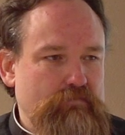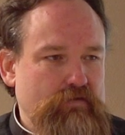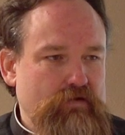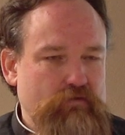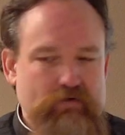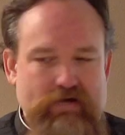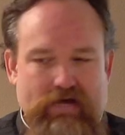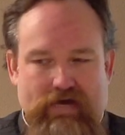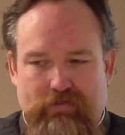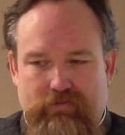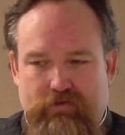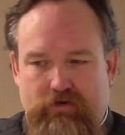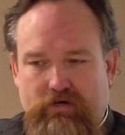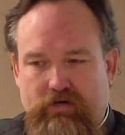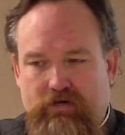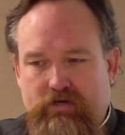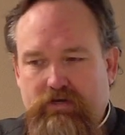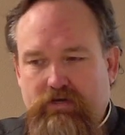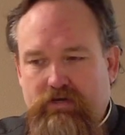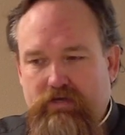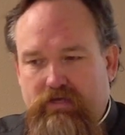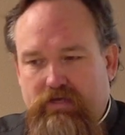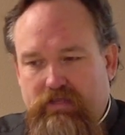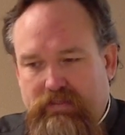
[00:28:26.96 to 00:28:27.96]
but
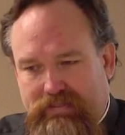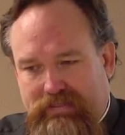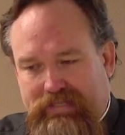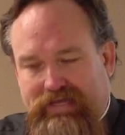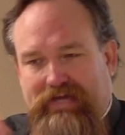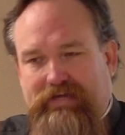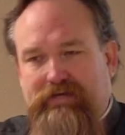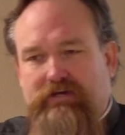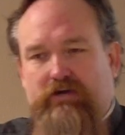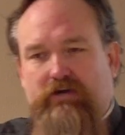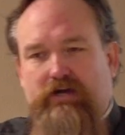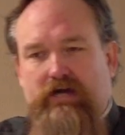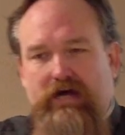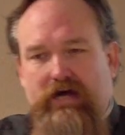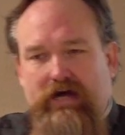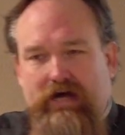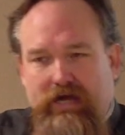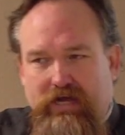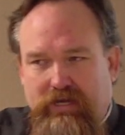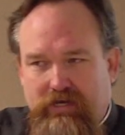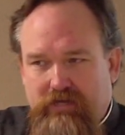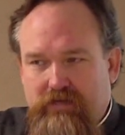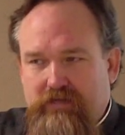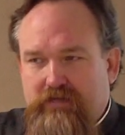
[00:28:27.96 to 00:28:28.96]
rather later
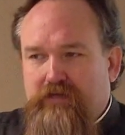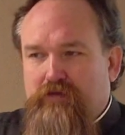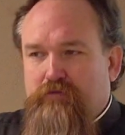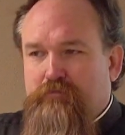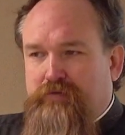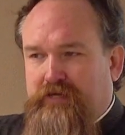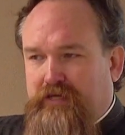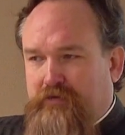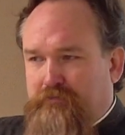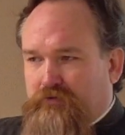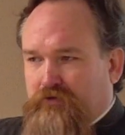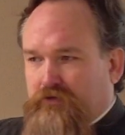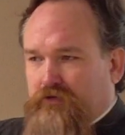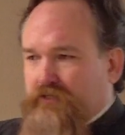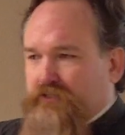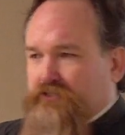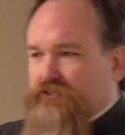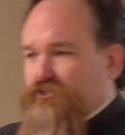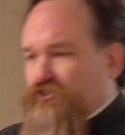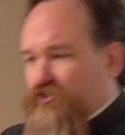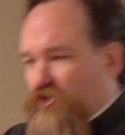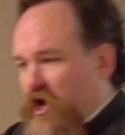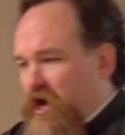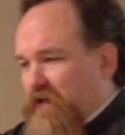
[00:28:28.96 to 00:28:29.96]
on, people
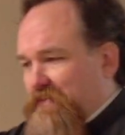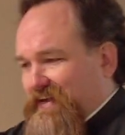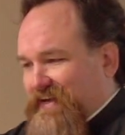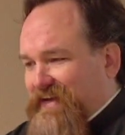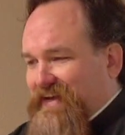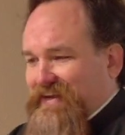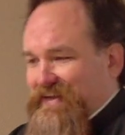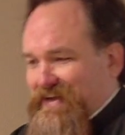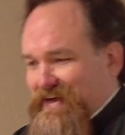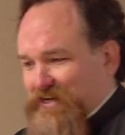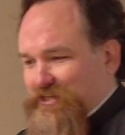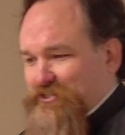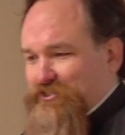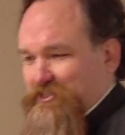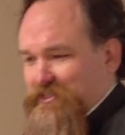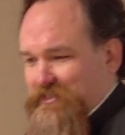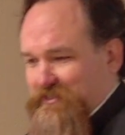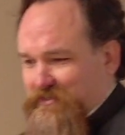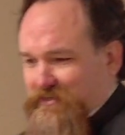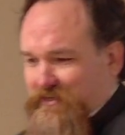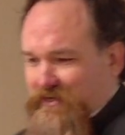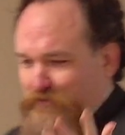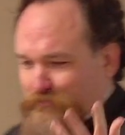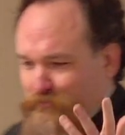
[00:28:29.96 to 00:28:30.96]
saw the
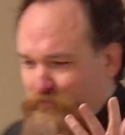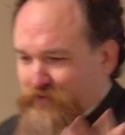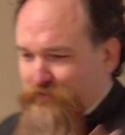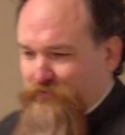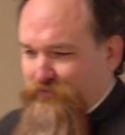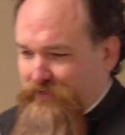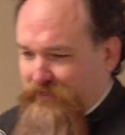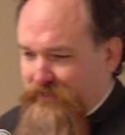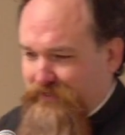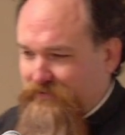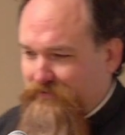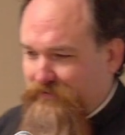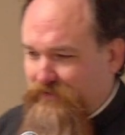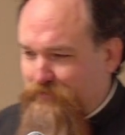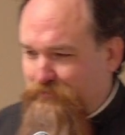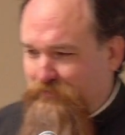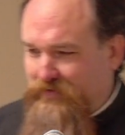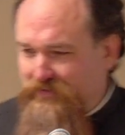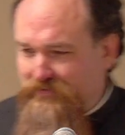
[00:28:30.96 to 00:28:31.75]
connection and made the, and